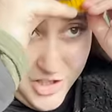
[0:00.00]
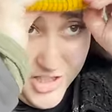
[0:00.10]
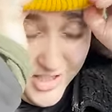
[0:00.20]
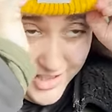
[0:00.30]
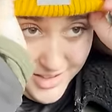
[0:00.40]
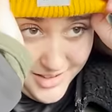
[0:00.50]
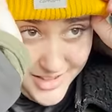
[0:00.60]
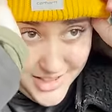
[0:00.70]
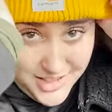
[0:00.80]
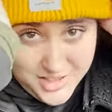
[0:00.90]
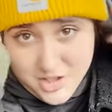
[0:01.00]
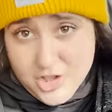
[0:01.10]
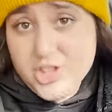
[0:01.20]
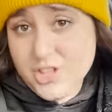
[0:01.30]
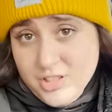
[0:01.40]
dinner.
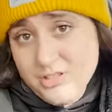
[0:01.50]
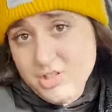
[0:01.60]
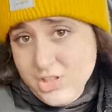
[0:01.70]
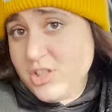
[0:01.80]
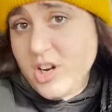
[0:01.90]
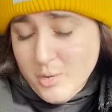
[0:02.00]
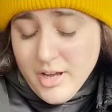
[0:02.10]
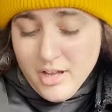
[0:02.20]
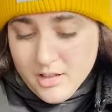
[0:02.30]
Should go well.